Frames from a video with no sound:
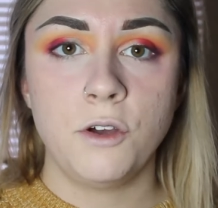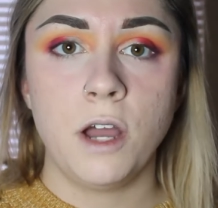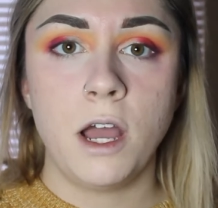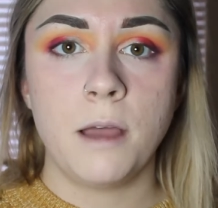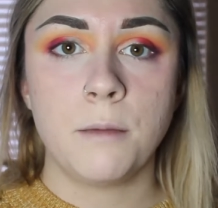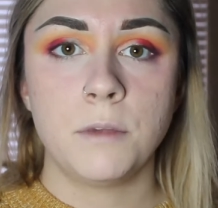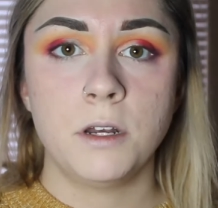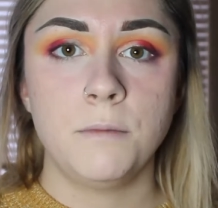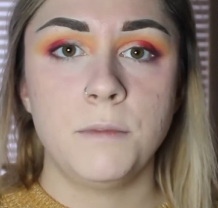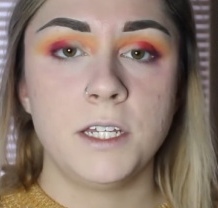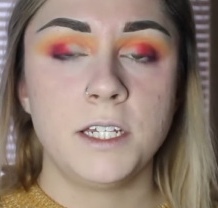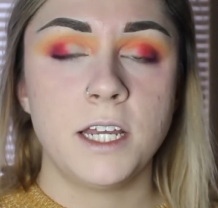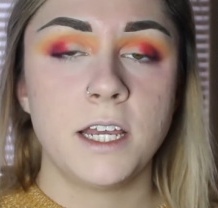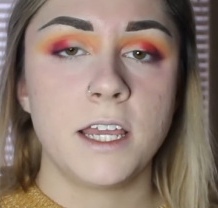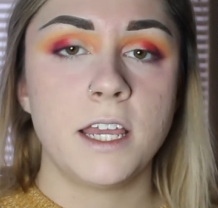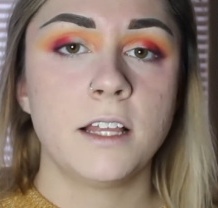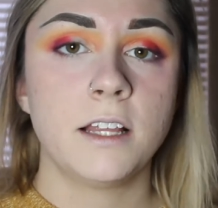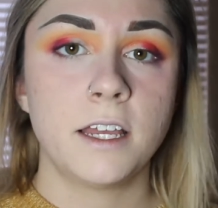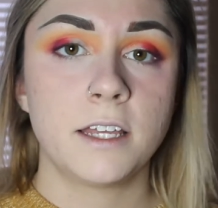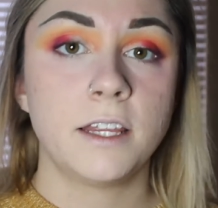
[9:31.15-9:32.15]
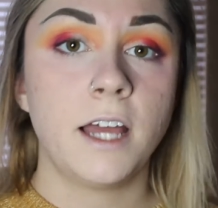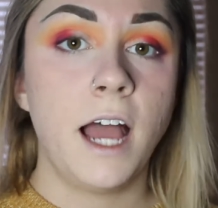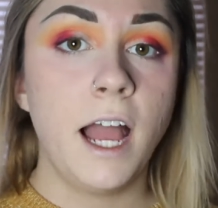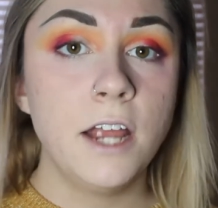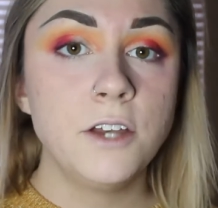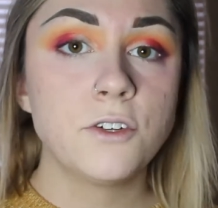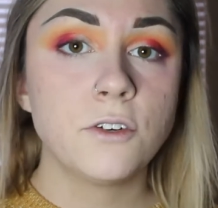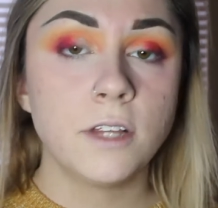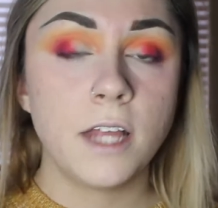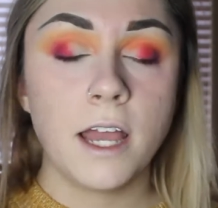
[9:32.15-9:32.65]
I'm going to be taking like the
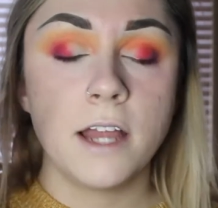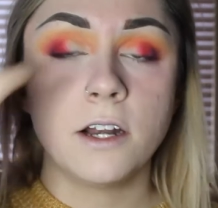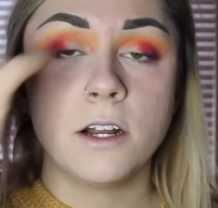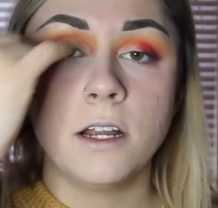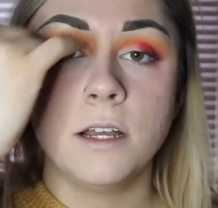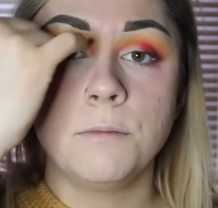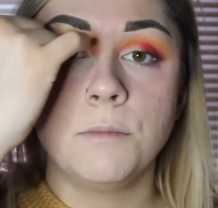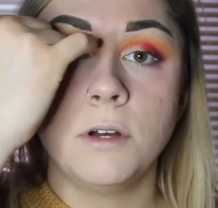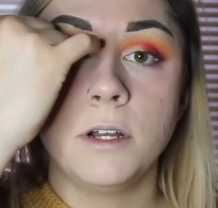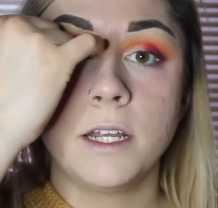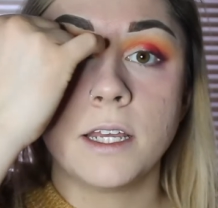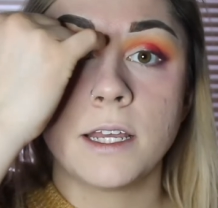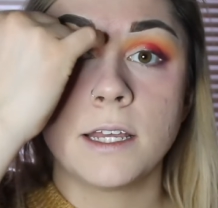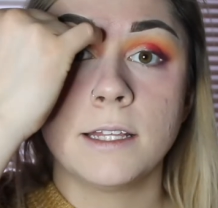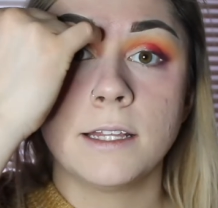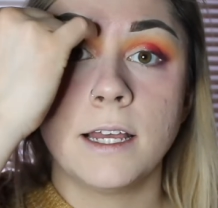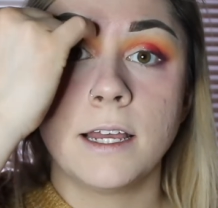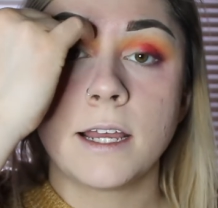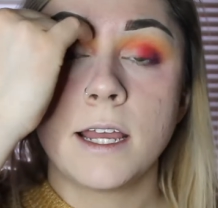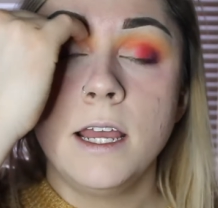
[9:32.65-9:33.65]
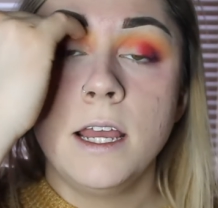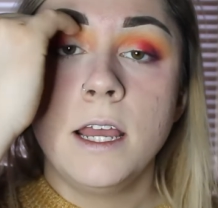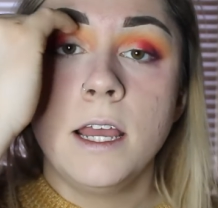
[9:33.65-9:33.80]
Hydro liner and putting it like